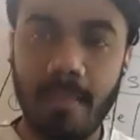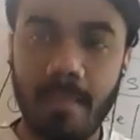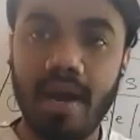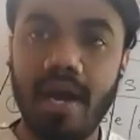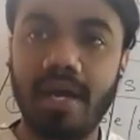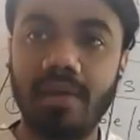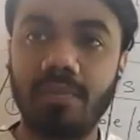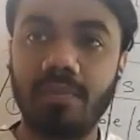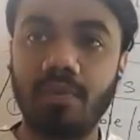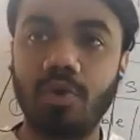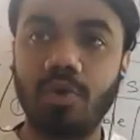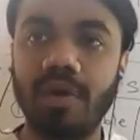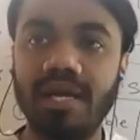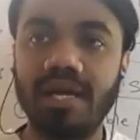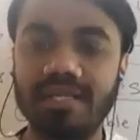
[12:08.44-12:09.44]
my
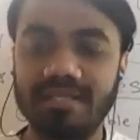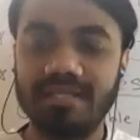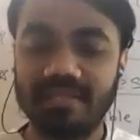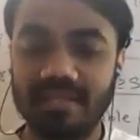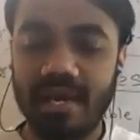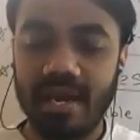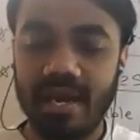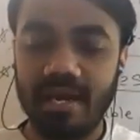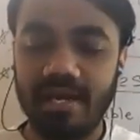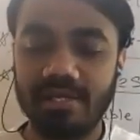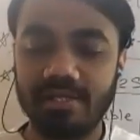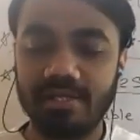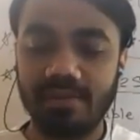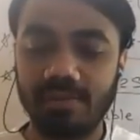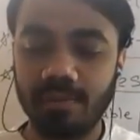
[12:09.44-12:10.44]
mobile stand
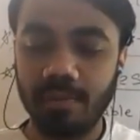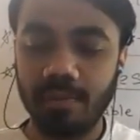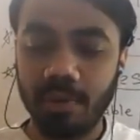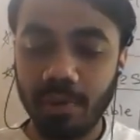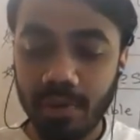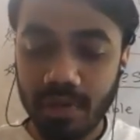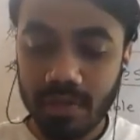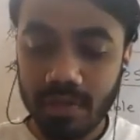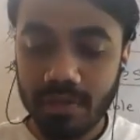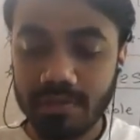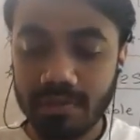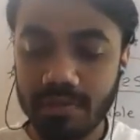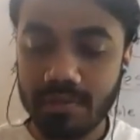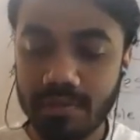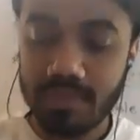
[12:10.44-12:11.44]
is
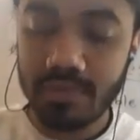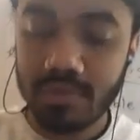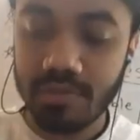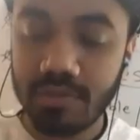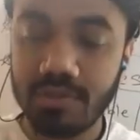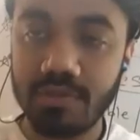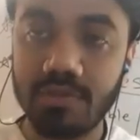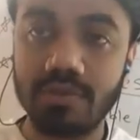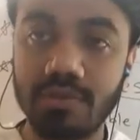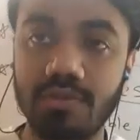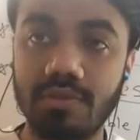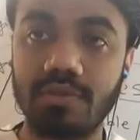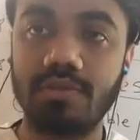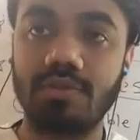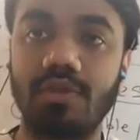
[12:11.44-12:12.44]
broken, so
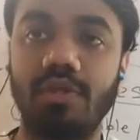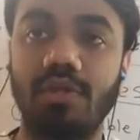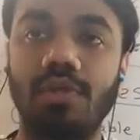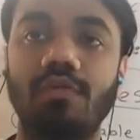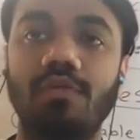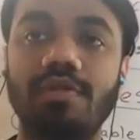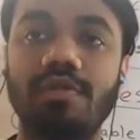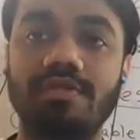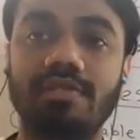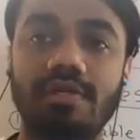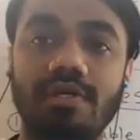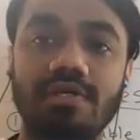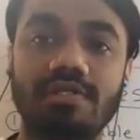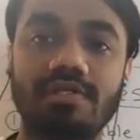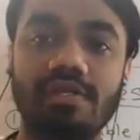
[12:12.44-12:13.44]
you will
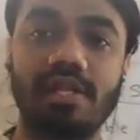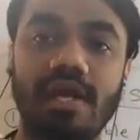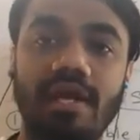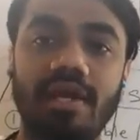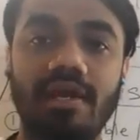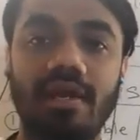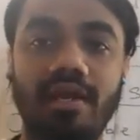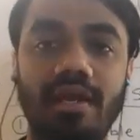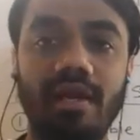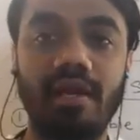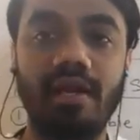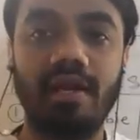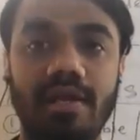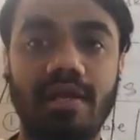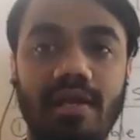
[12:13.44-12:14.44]
see a slight
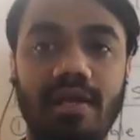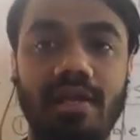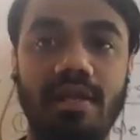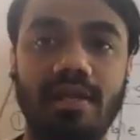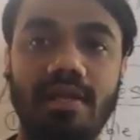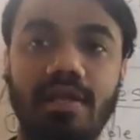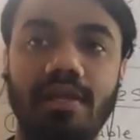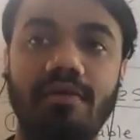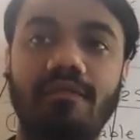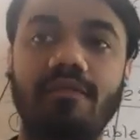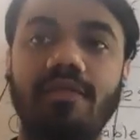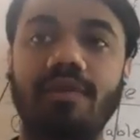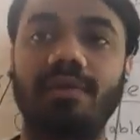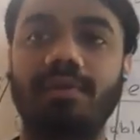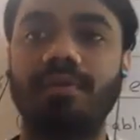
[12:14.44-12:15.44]
tilt in the
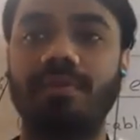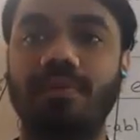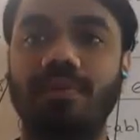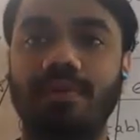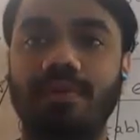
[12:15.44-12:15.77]
view.